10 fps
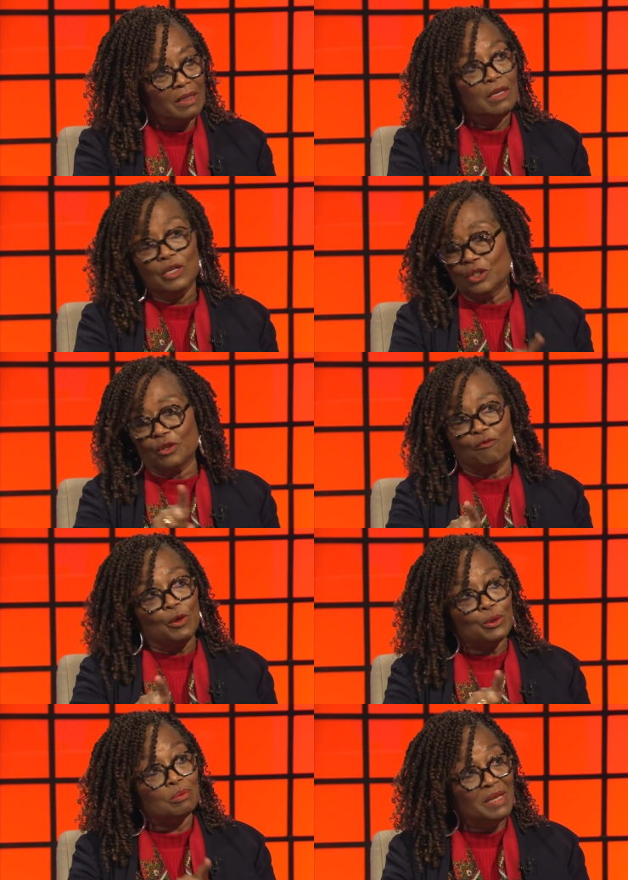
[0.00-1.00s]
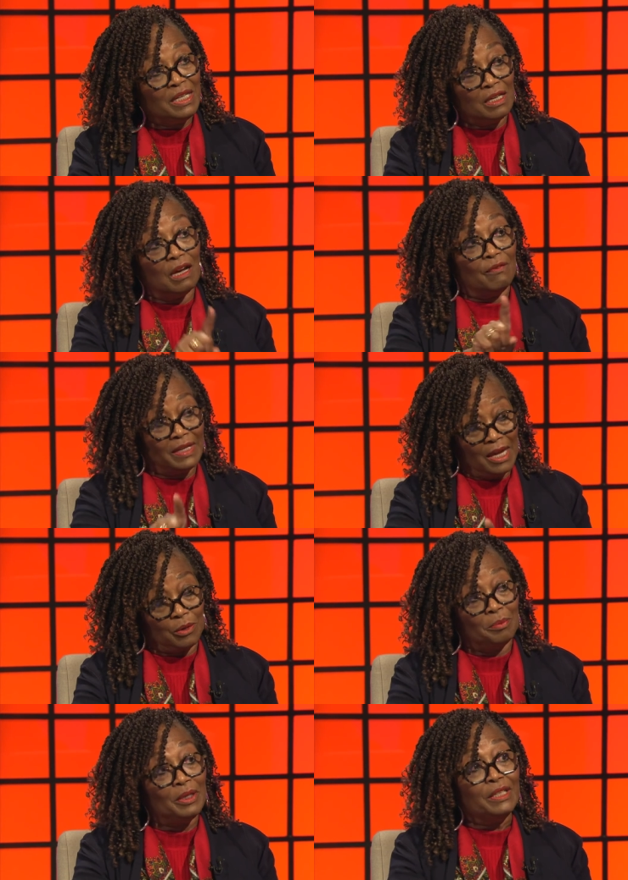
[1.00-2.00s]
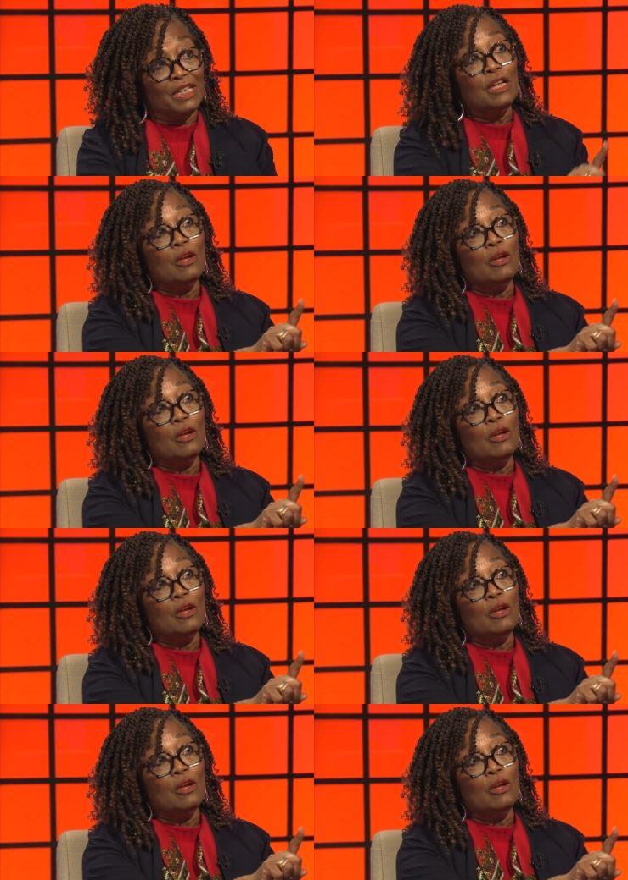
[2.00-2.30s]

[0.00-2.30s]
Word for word: Yeah. So the first meeting of accountability